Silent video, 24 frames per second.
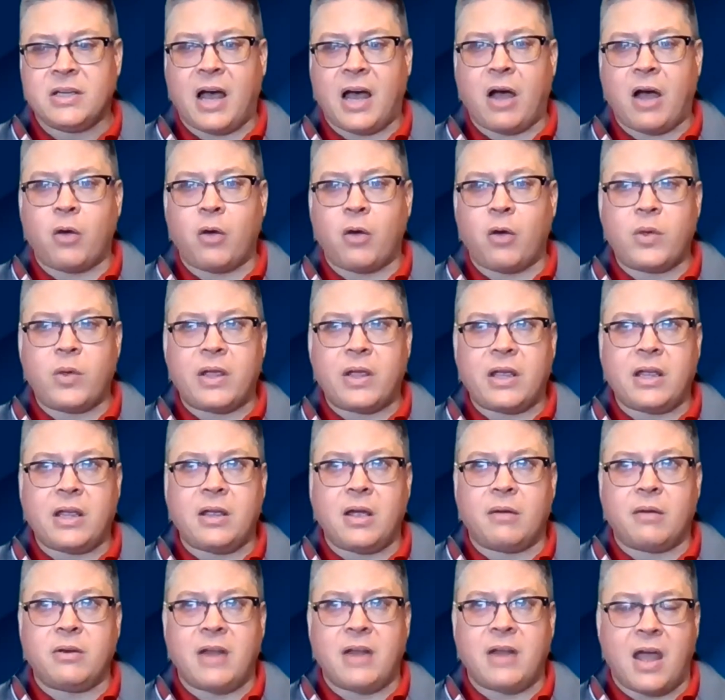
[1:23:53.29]
how
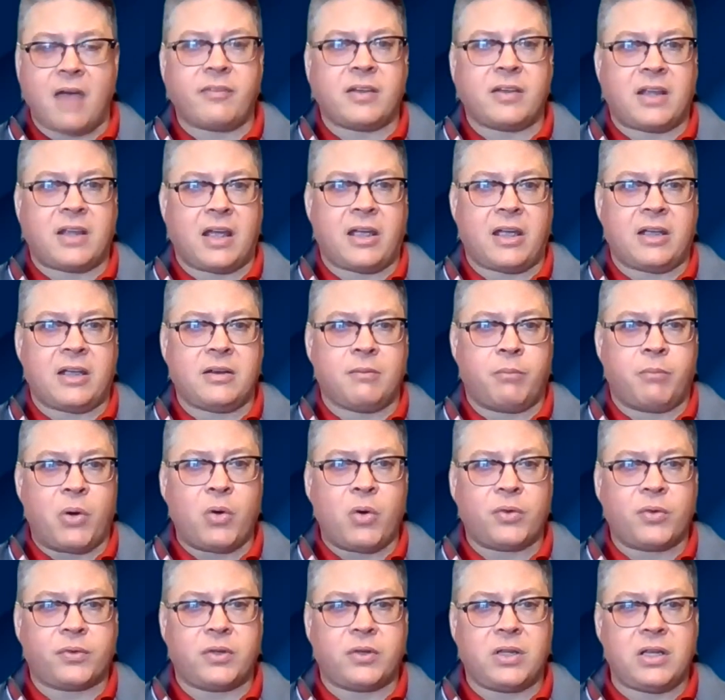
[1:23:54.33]
we navigate
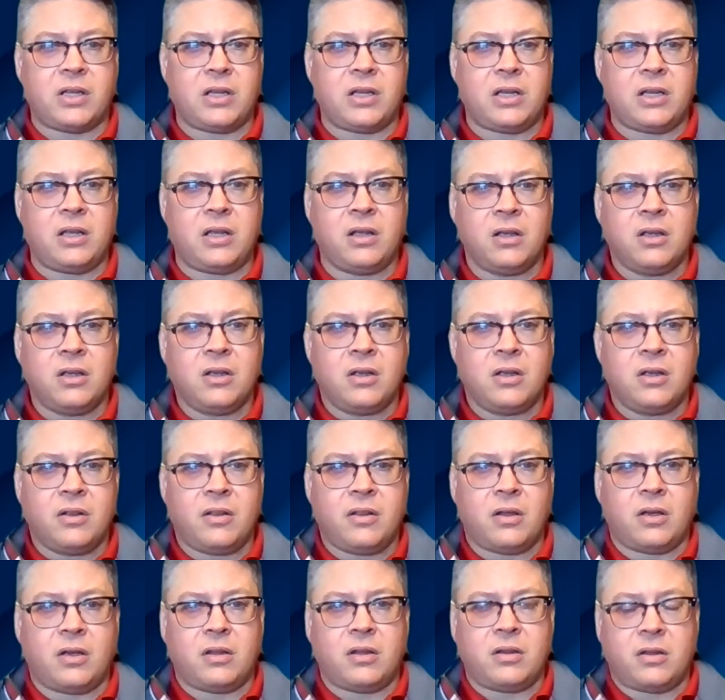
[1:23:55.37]
both the
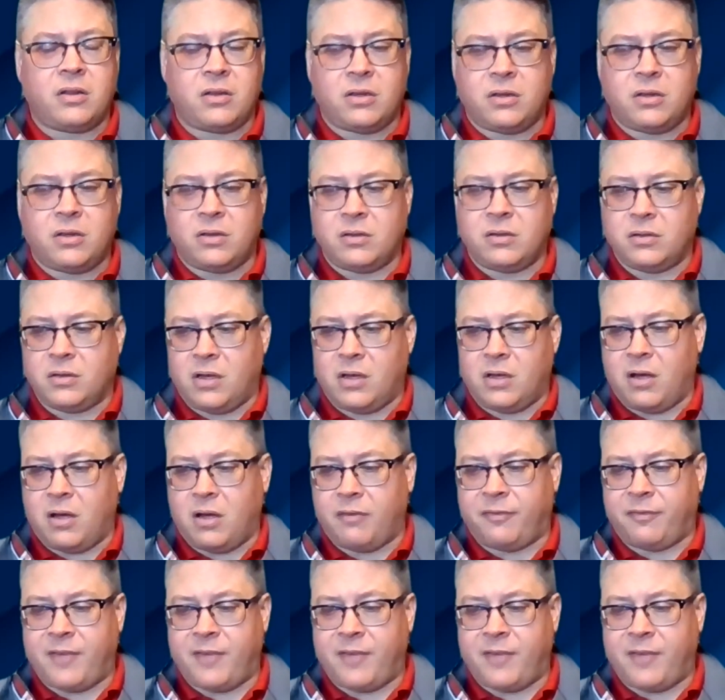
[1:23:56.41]
the the uh,